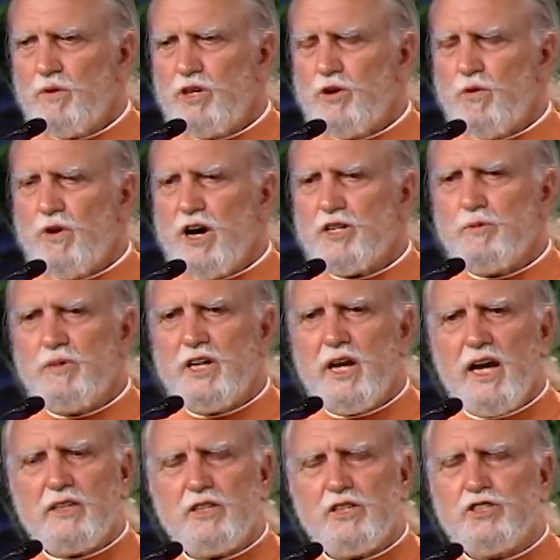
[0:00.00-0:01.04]
We don't want to
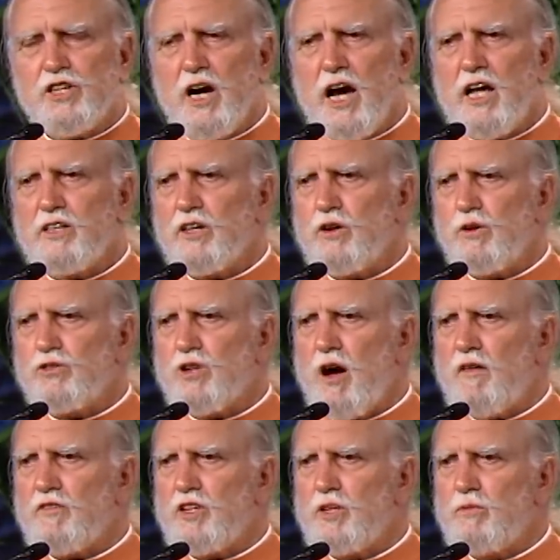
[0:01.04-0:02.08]
be like the child that
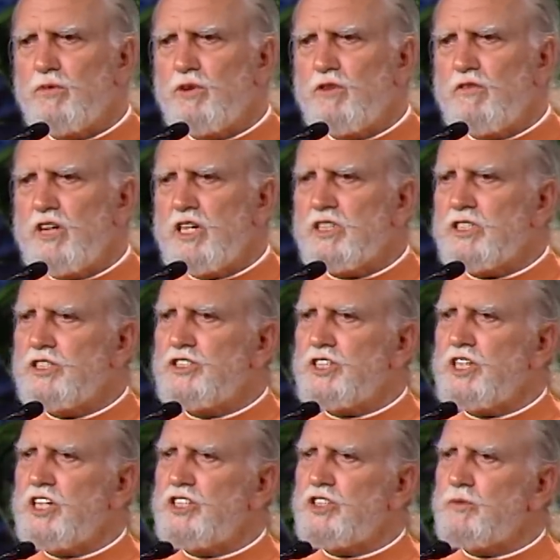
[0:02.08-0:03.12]
goes off to the movies
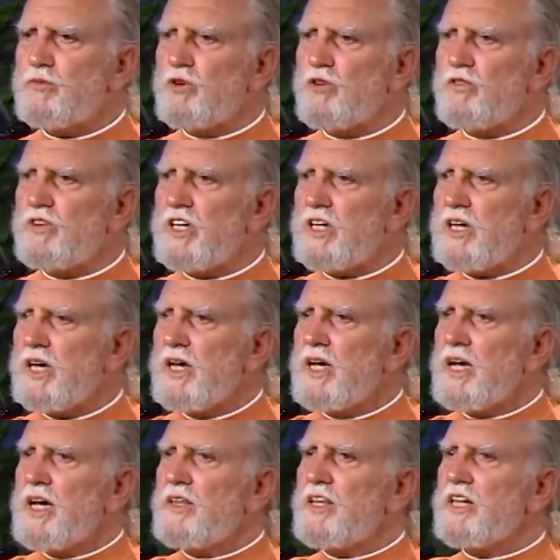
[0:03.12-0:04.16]
and sees the movie
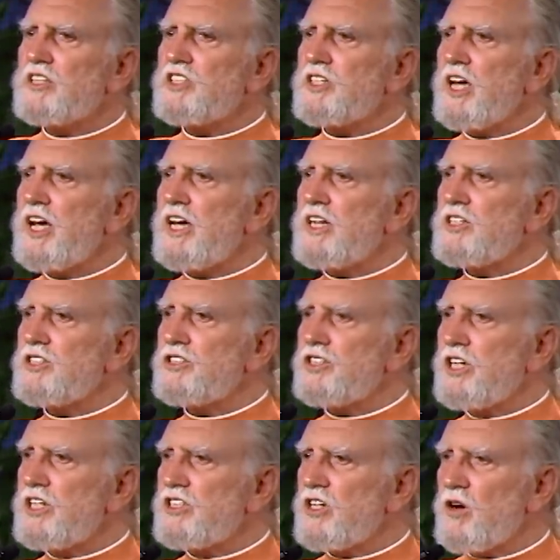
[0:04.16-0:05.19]
and then stays
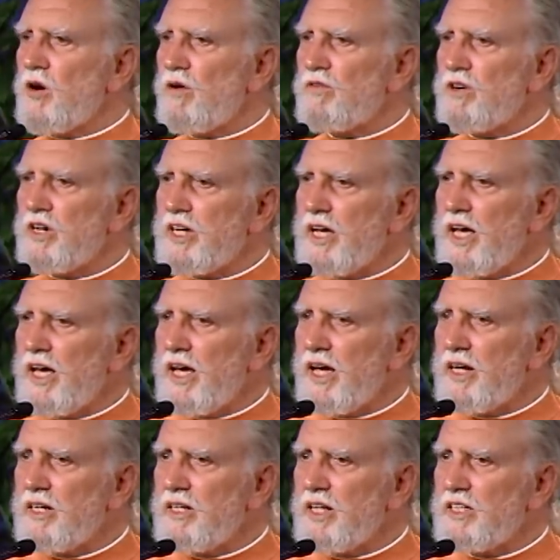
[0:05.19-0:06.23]
and sees it over
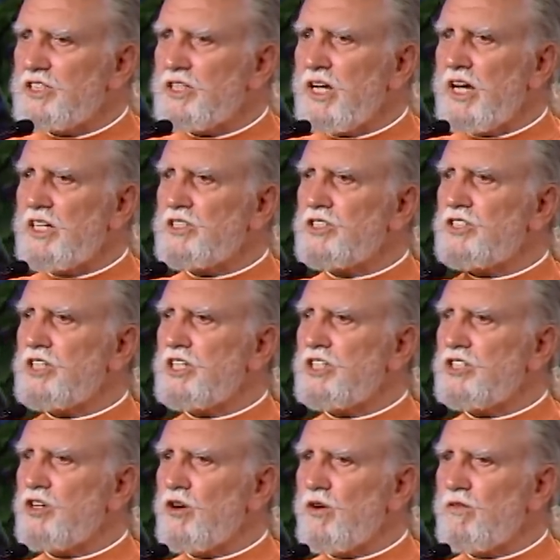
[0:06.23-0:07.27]
again and then stays and
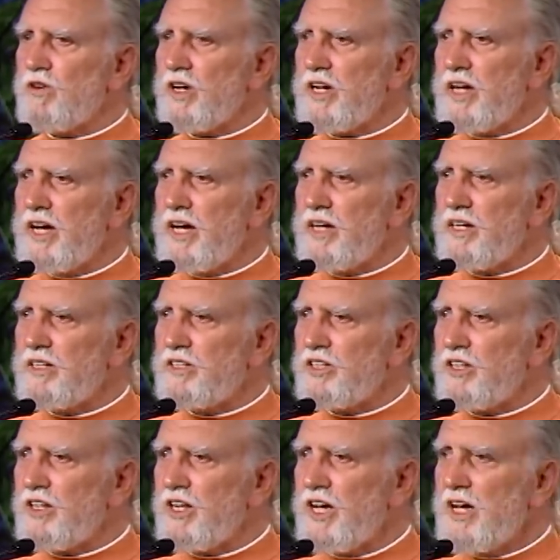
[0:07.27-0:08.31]
sees it over again
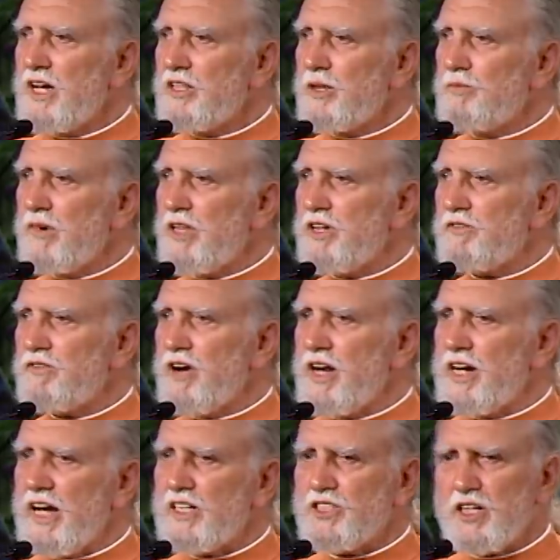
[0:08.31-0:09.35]
until the mother
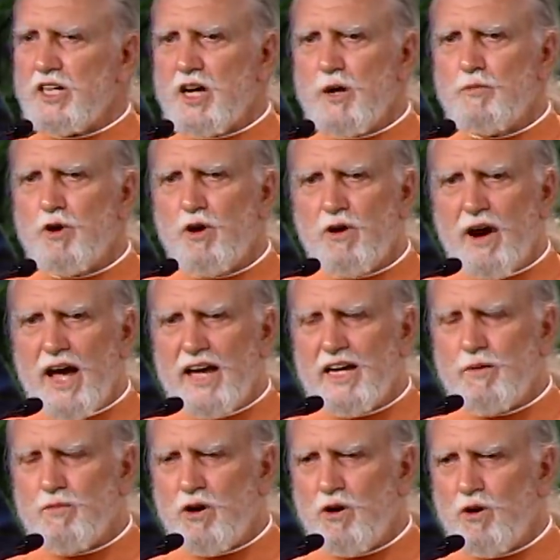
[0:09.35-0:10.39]
finally has to come and
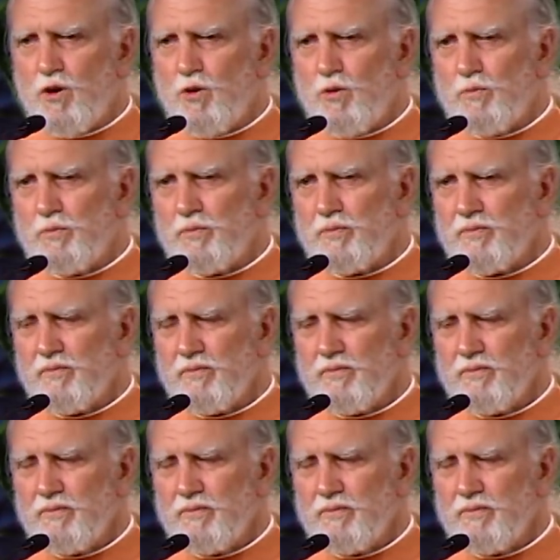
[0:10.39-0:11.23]
drag him home.